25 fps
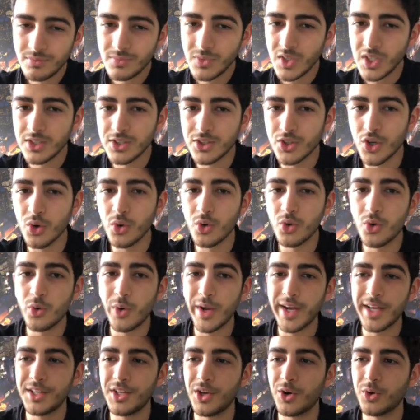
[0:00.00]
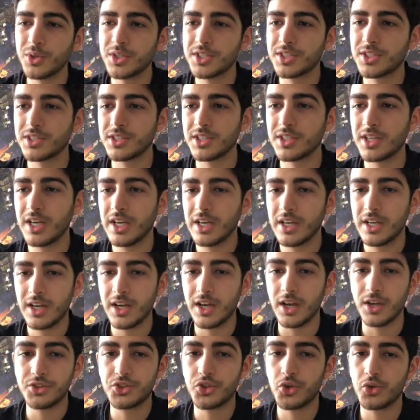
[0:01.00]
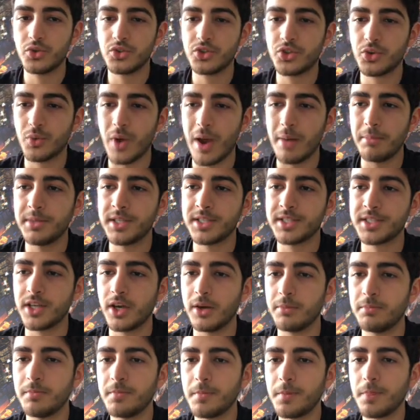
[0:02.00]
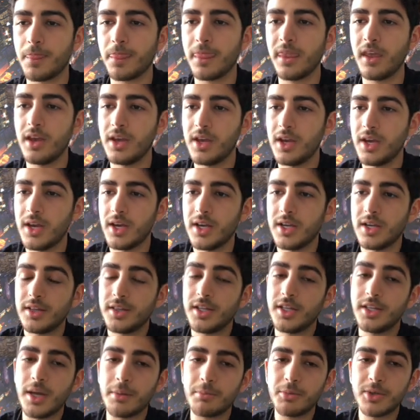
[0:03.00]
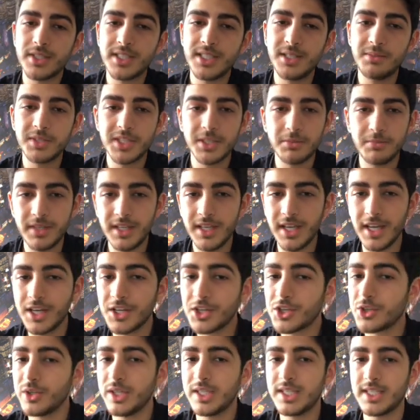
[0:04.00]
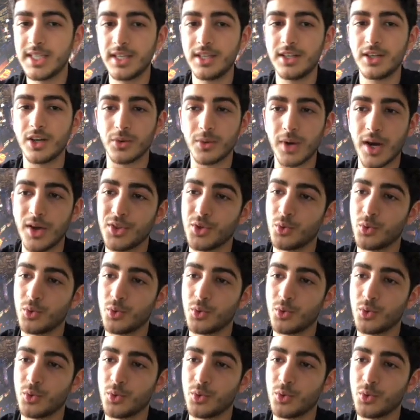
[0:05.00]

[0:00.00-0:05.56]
So quick notes to wrap this up. The numbers seem to be increasing around the